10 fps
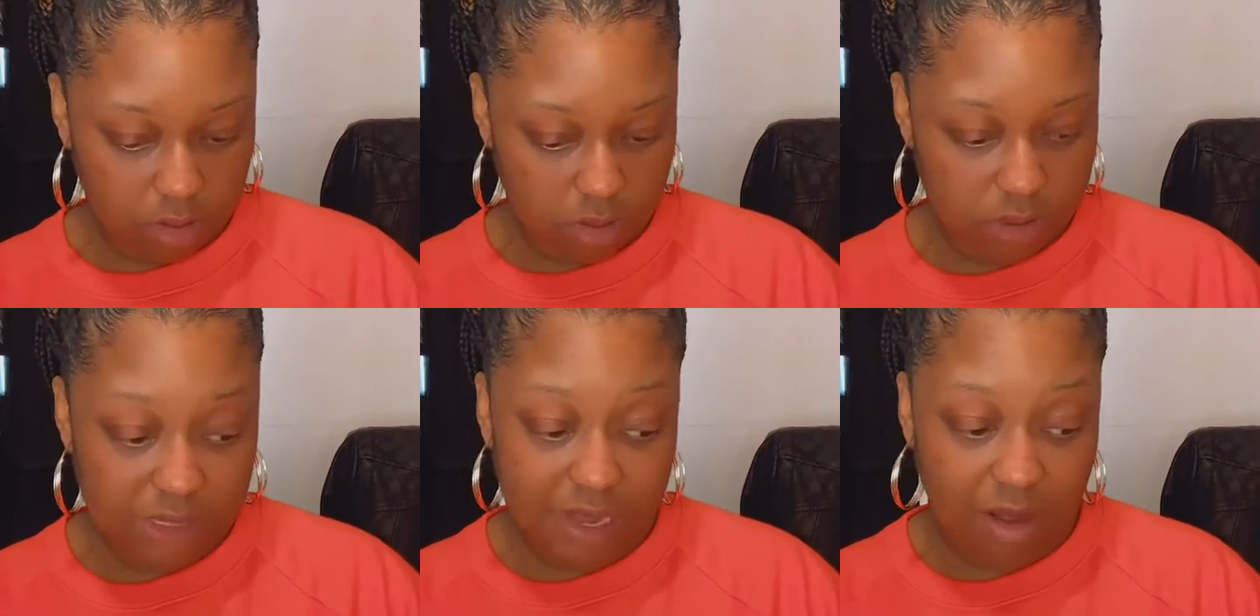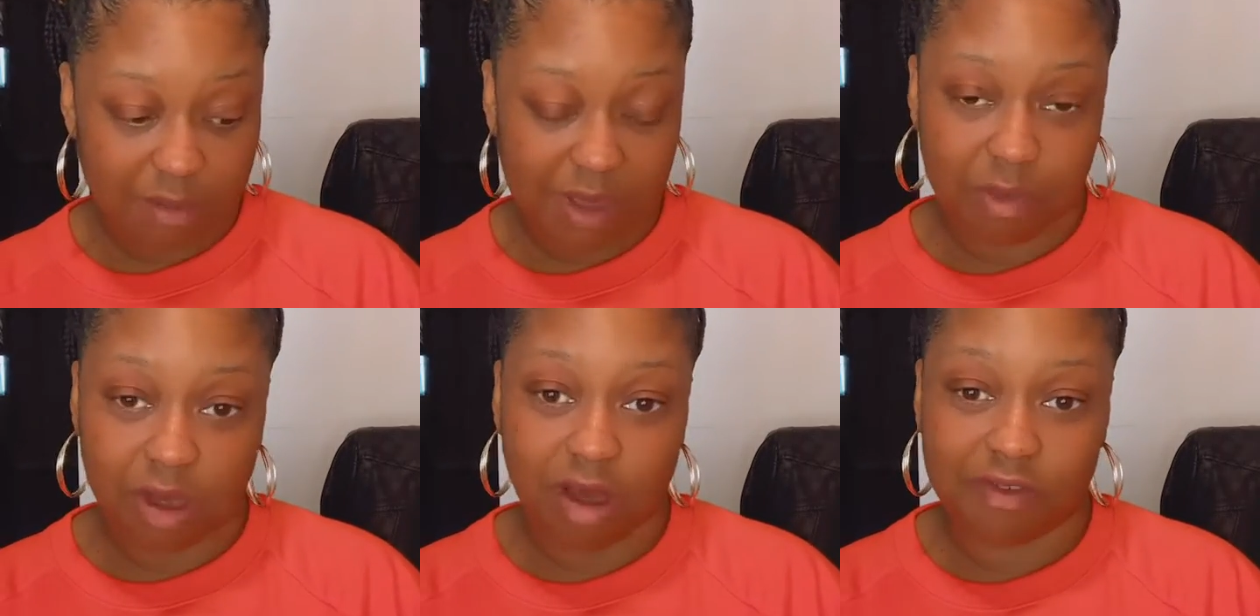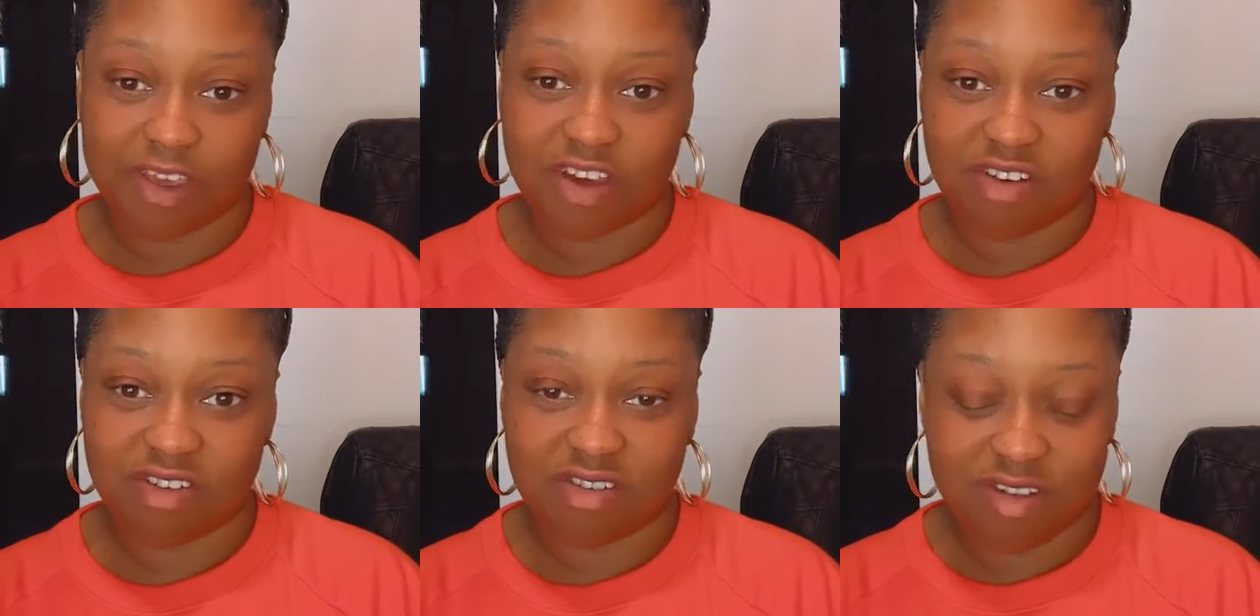This is how I make my coffee,
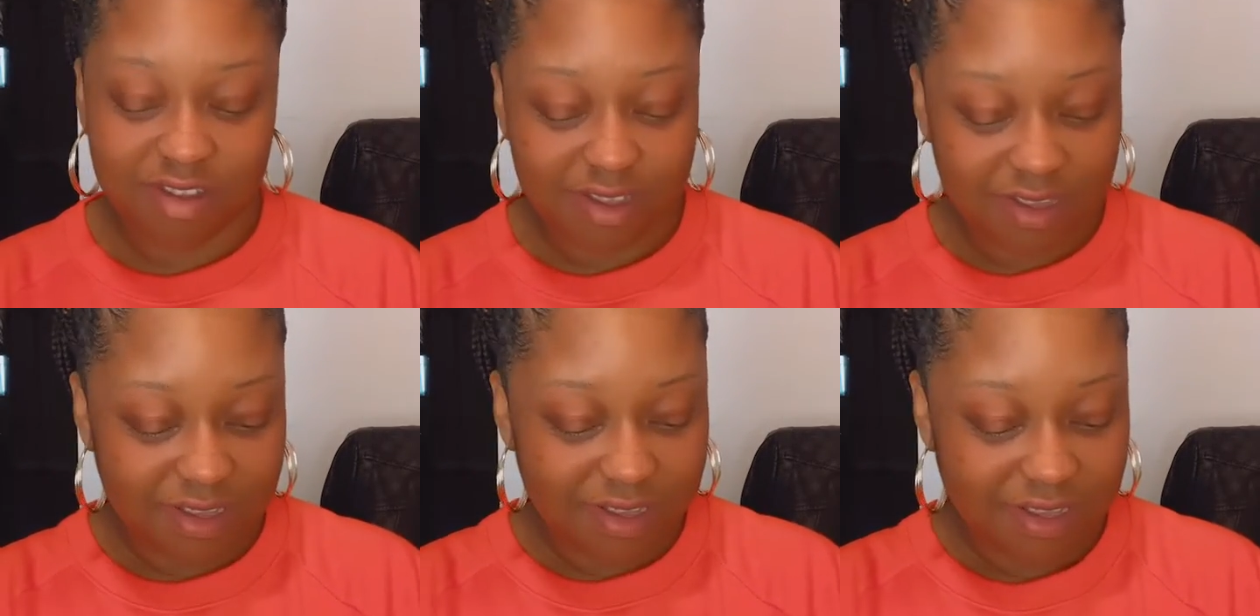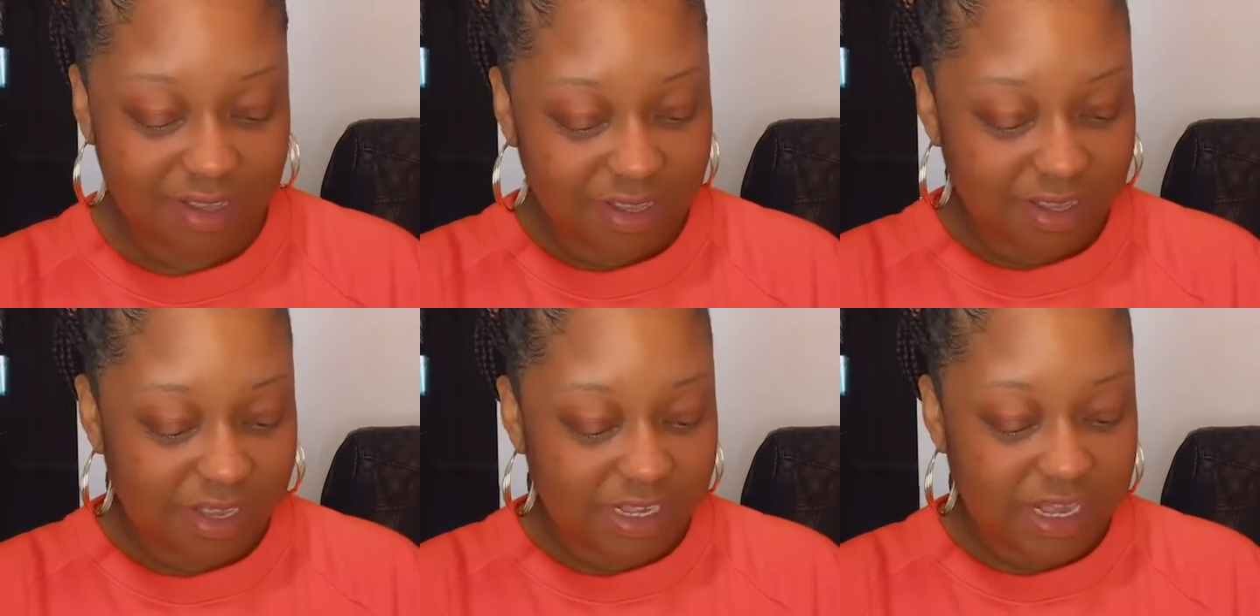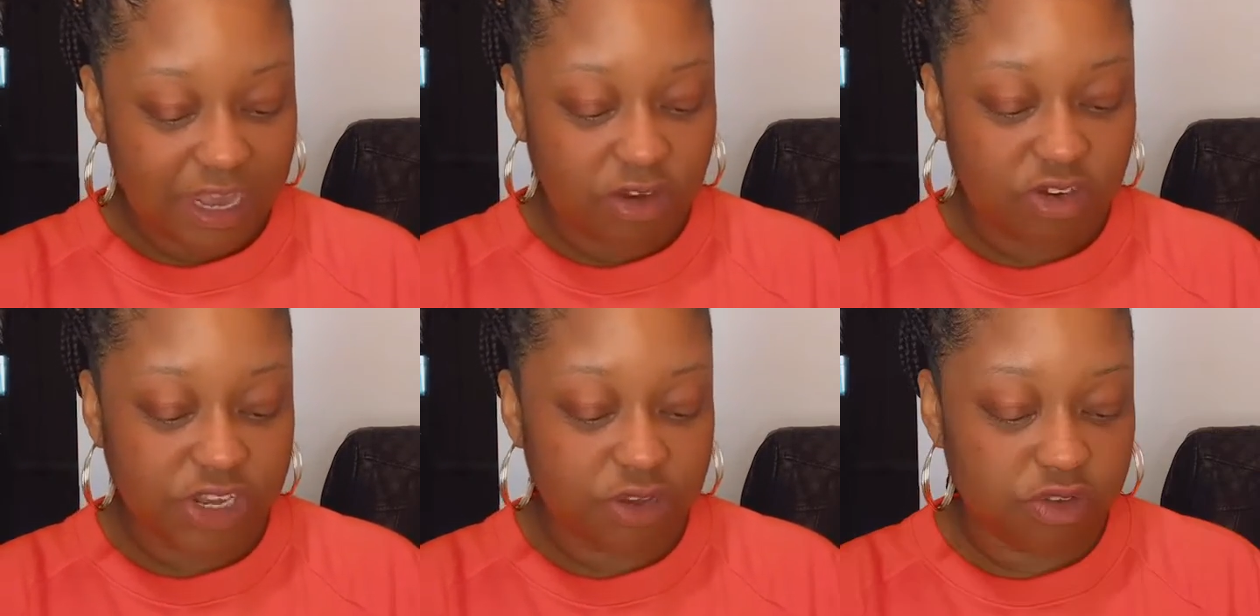y'all. So I
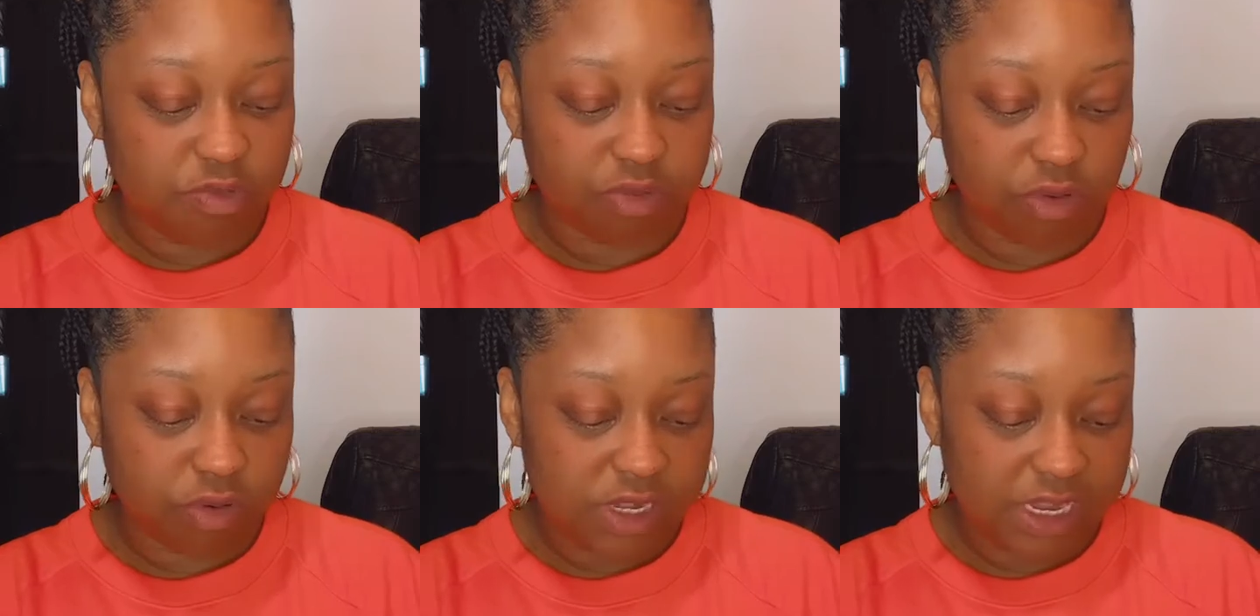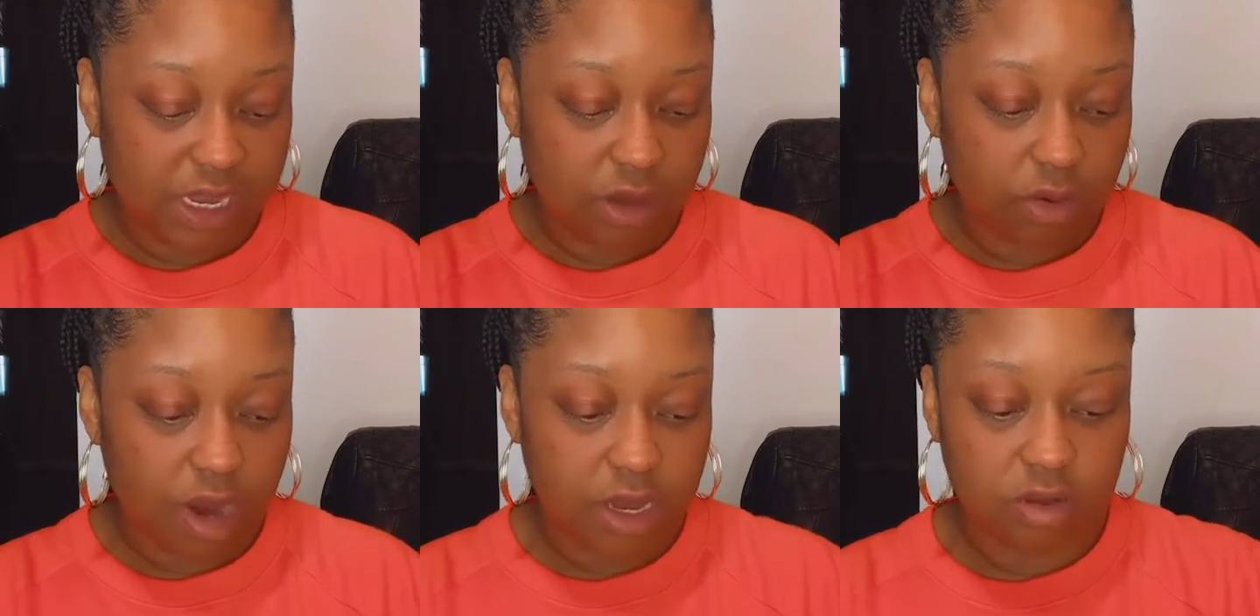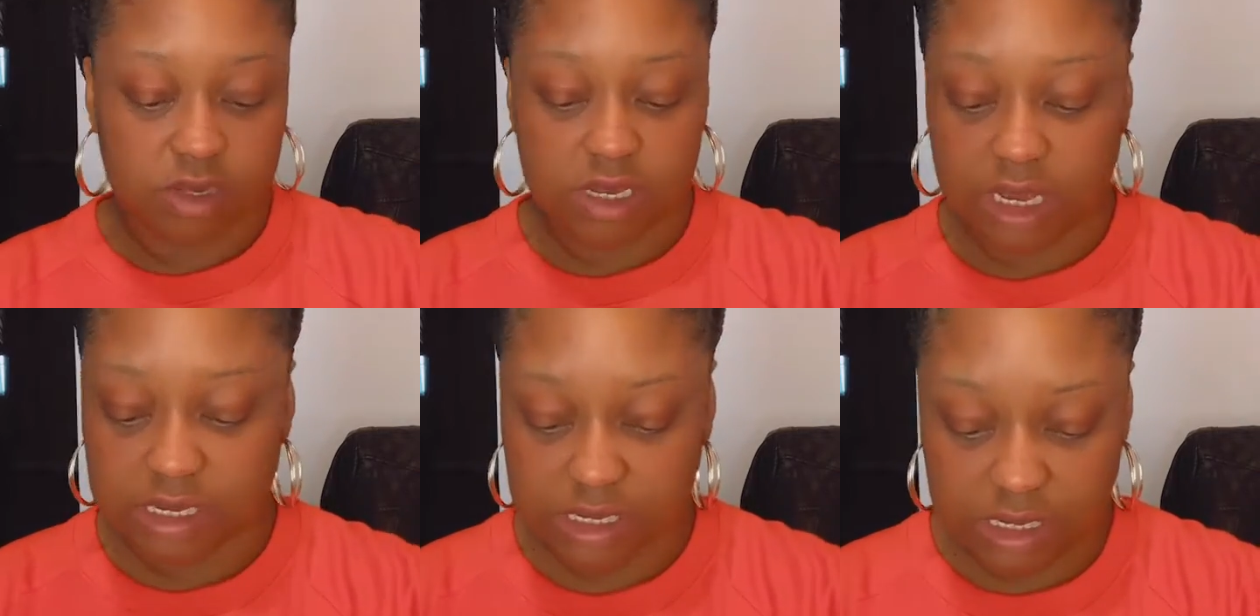usually use brewed tea or I use an
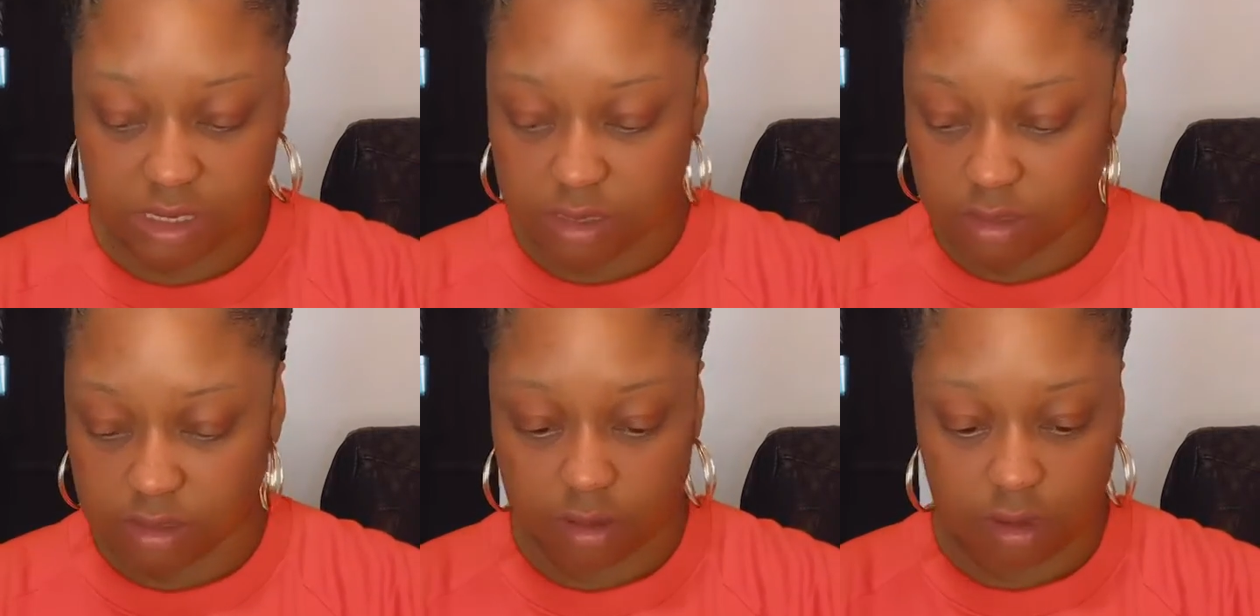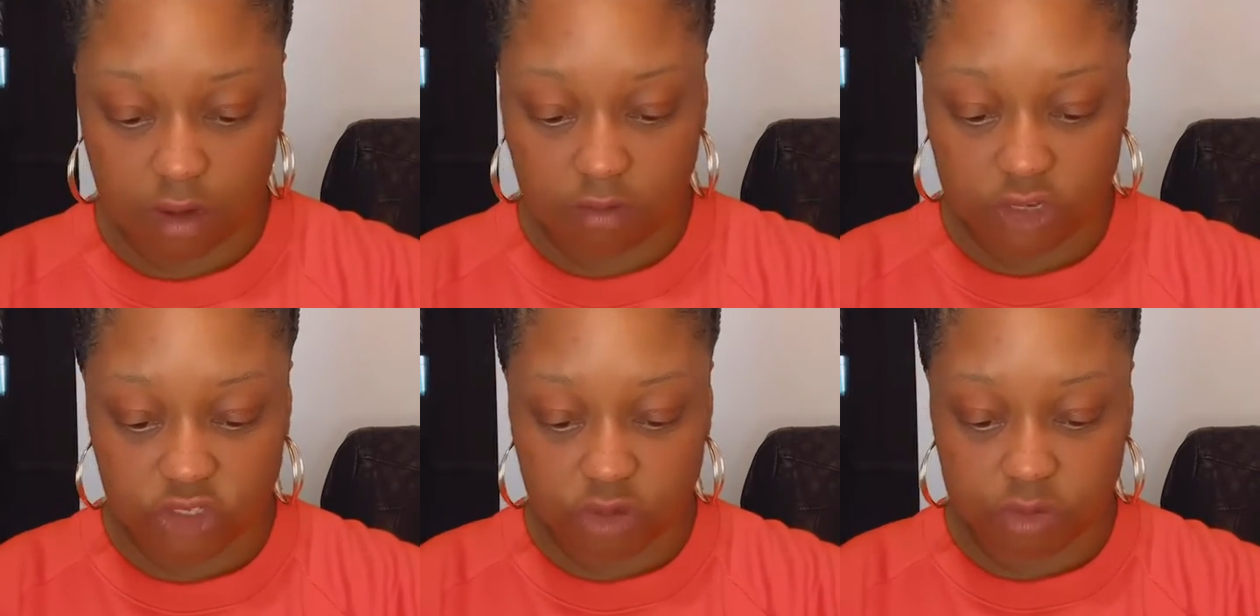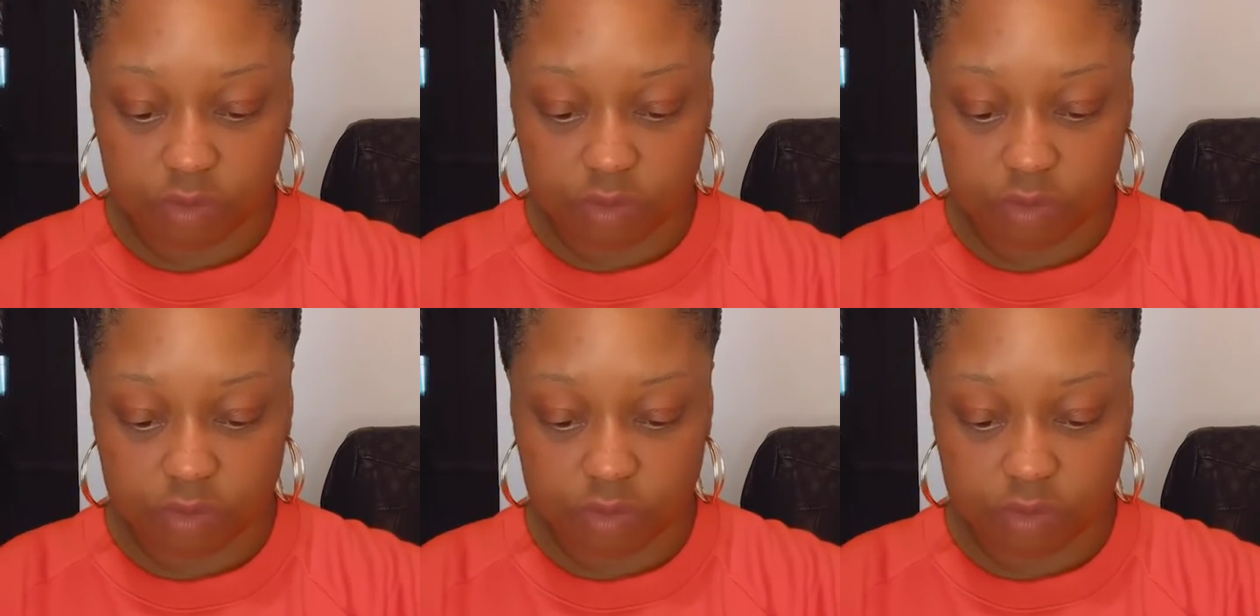instant original.